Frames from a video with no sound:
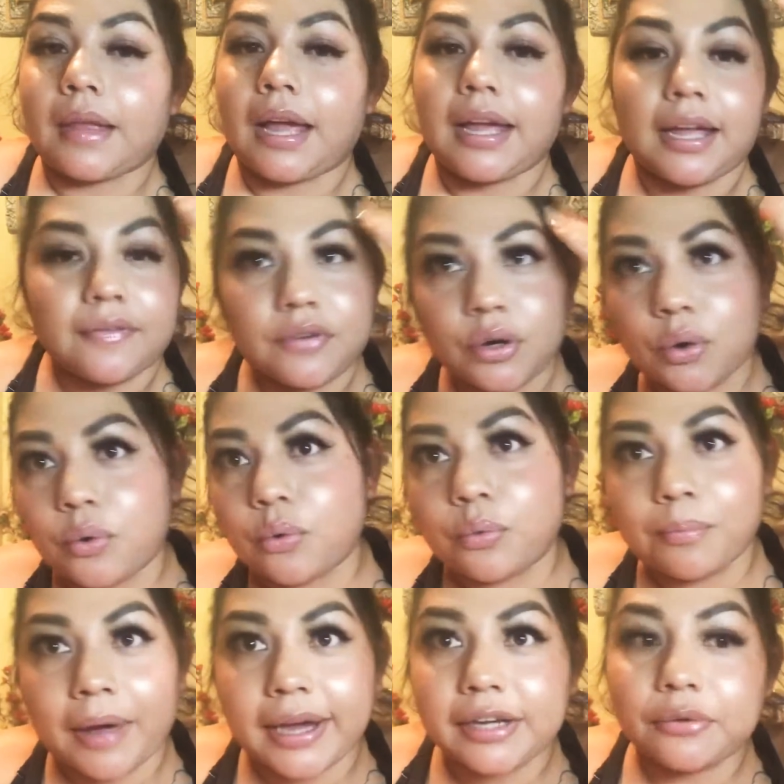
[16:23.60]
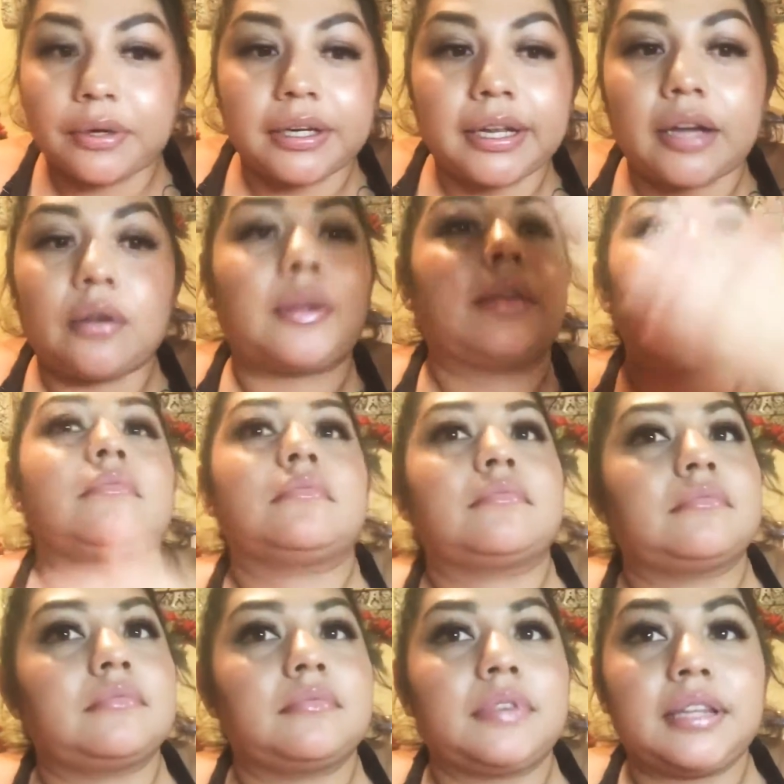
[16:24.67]
I have no mind right now
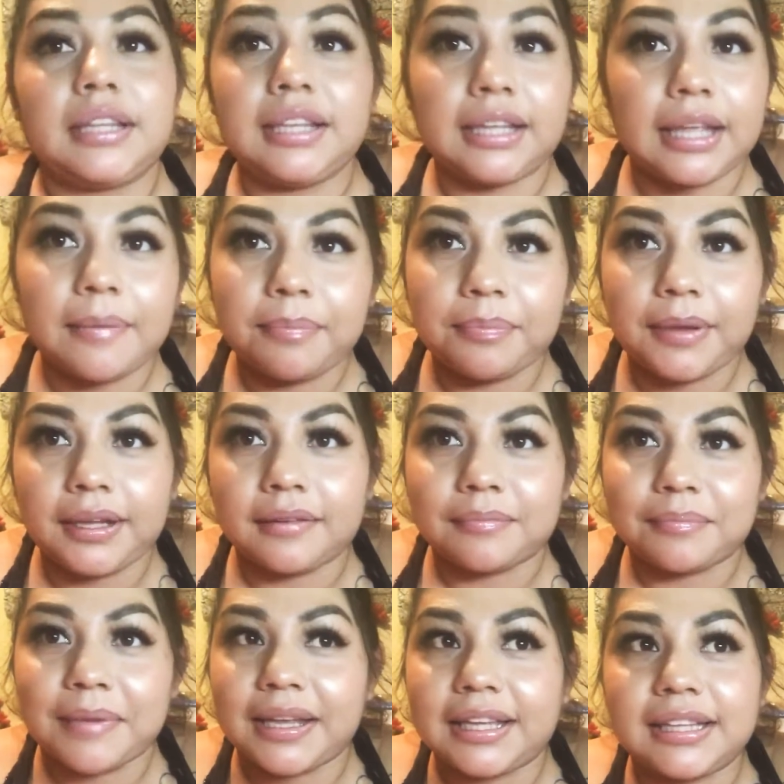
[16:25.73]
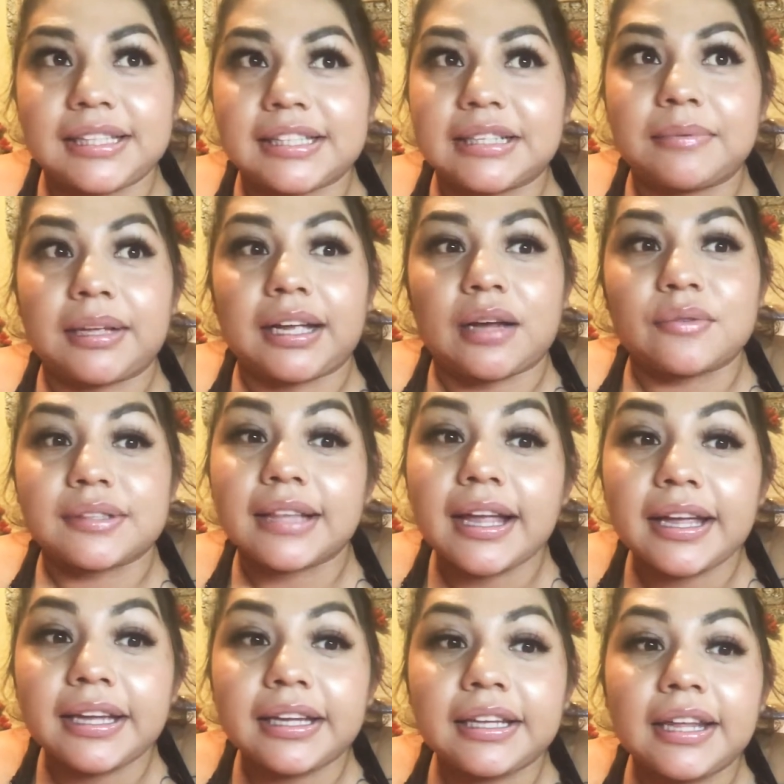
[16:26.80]
I'm he kept like making it seem like I was
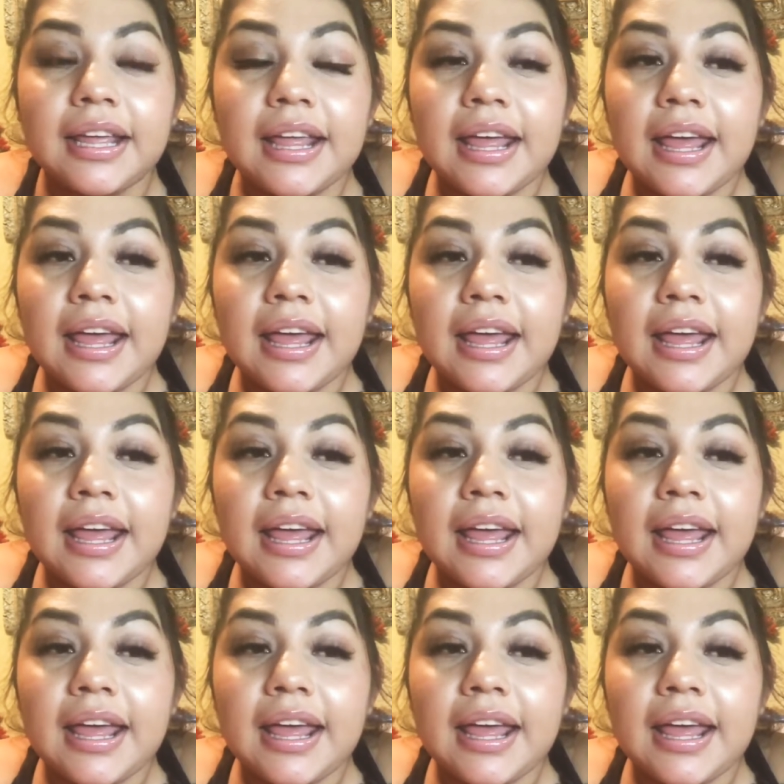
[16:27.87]
lying